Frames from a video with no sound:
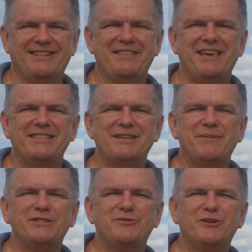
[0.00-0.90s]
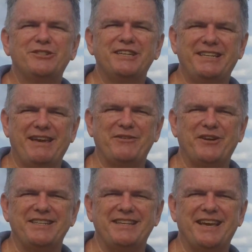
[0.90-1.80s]
Thanks so much for watching, and have a
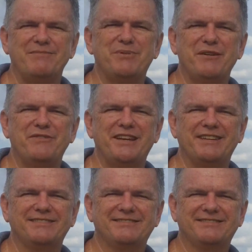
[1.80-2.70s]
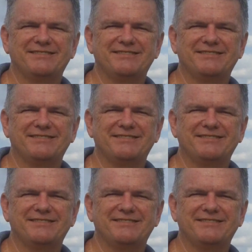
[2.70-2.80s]
great day. Bye for now.